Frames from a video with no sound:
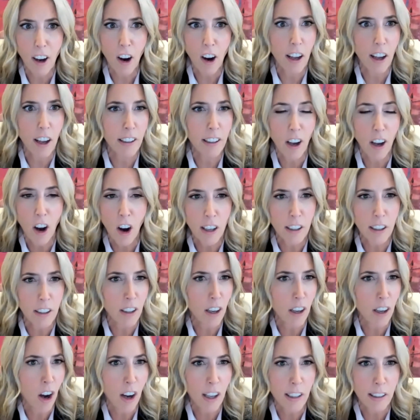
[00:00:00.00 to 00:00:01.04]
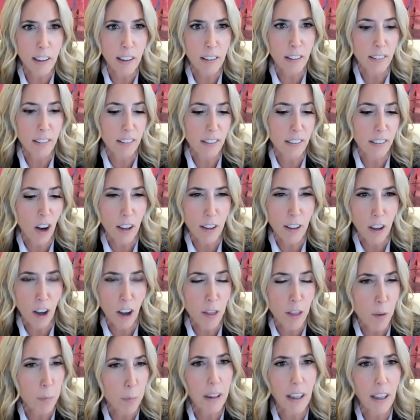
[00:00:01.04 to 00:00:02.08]
On
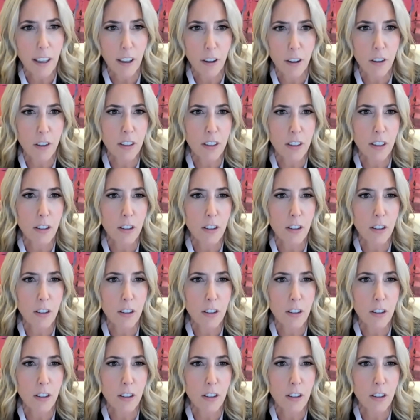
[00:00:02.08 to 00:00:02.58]
the players.